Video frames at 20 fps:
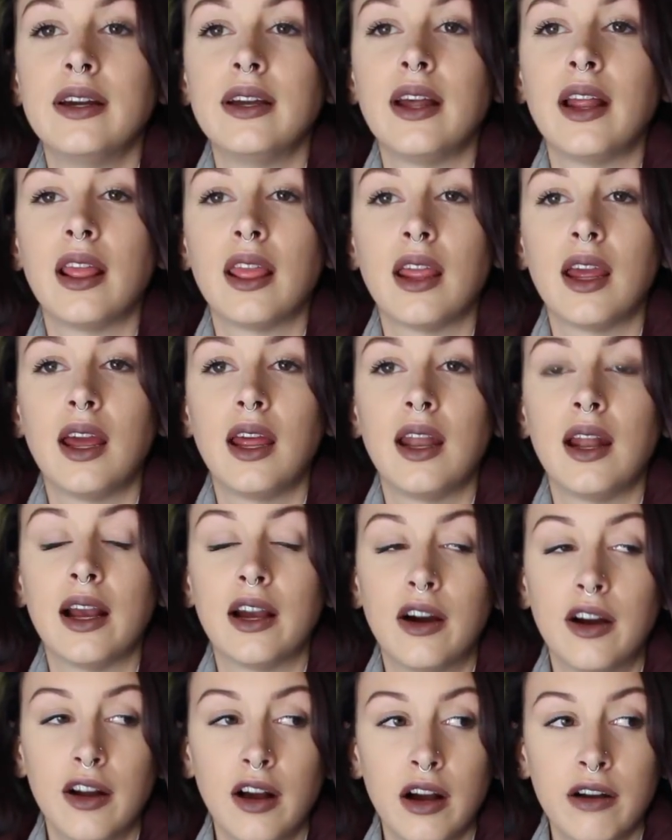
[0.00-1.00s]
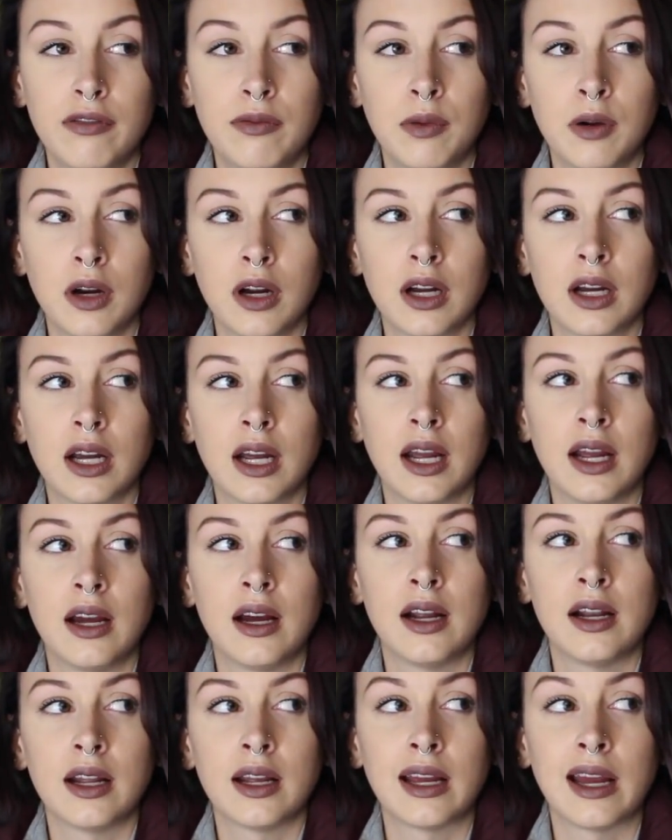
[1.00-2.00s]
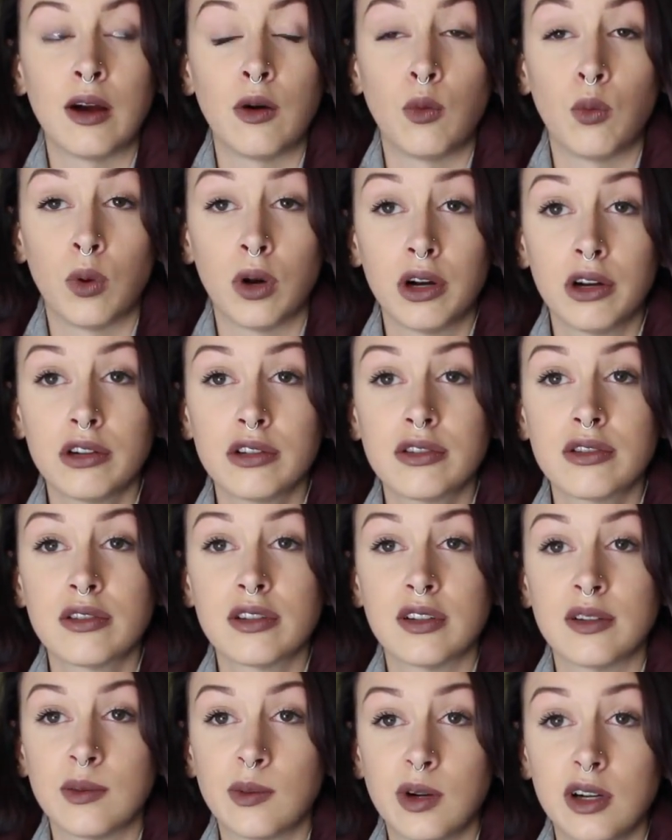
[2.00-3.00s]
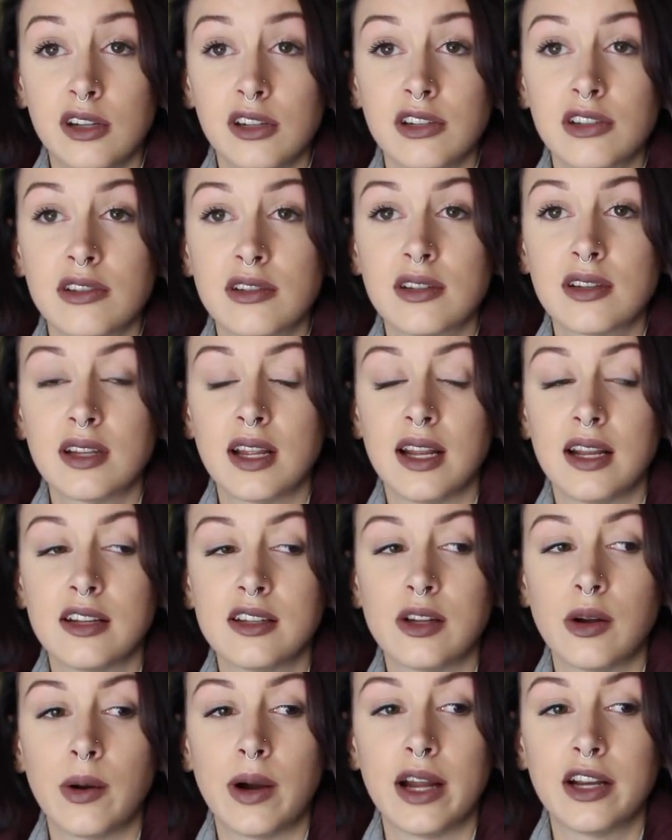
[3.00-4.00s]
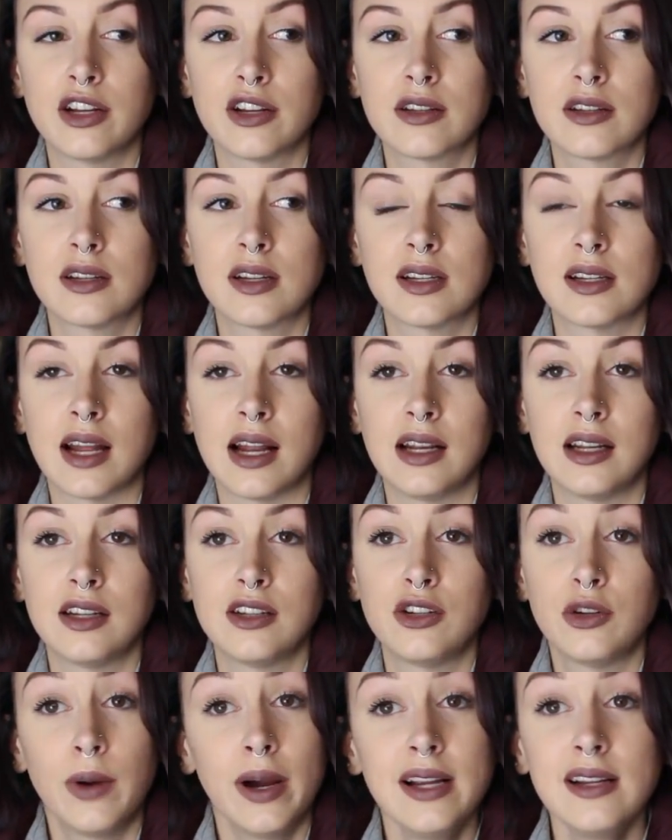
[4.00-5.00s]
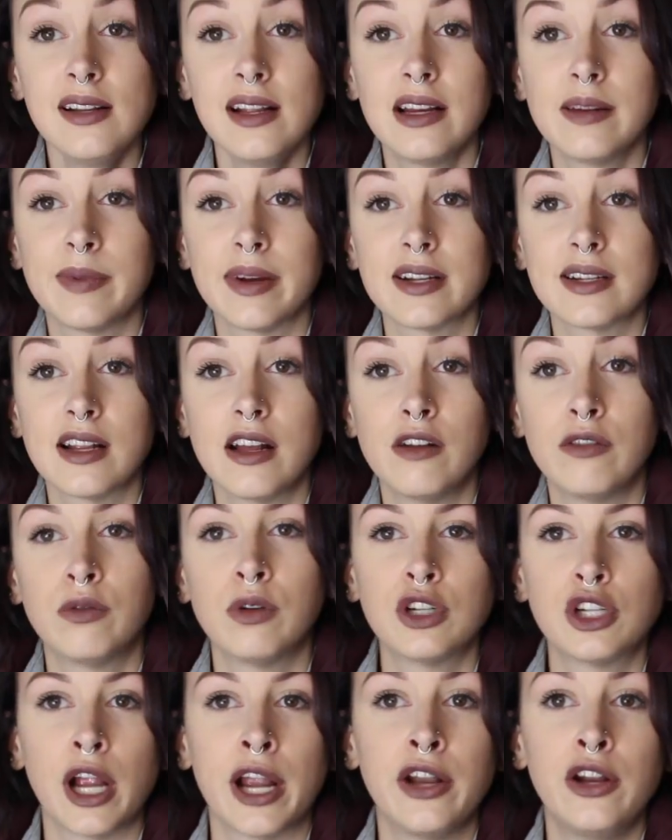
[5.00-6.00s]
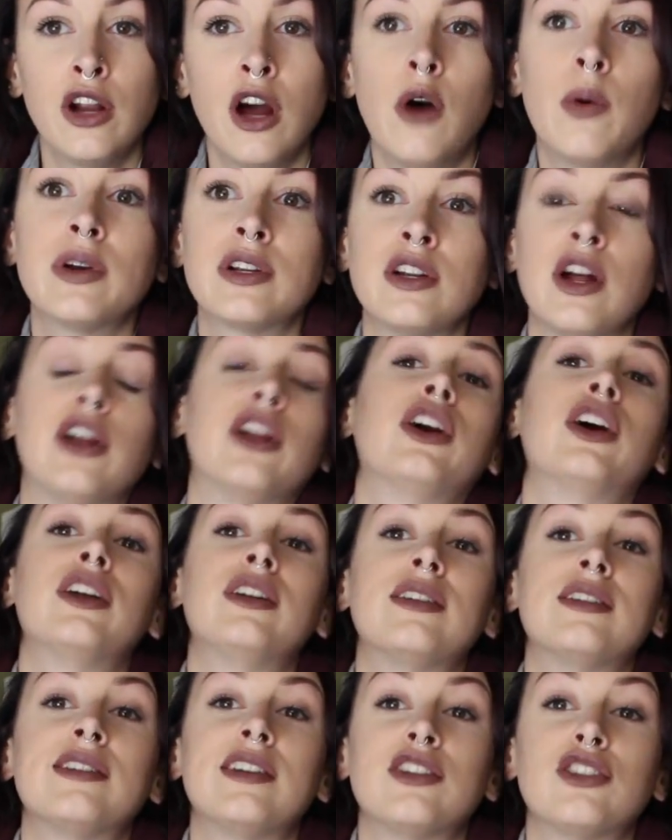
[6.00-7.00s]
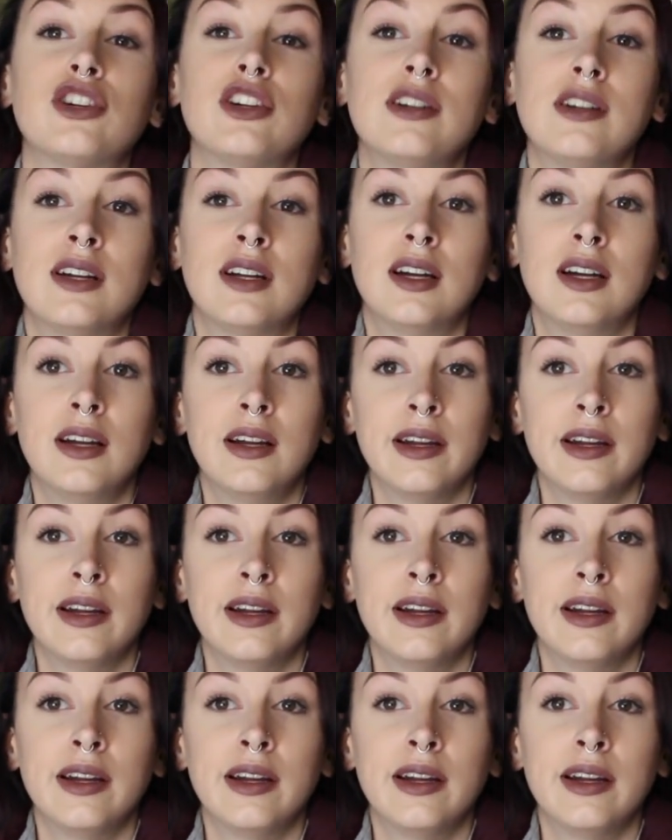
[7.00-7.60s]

And then I got off work and it got worse and worse. And so I just decided to isolate myself, which I know is not a good decision.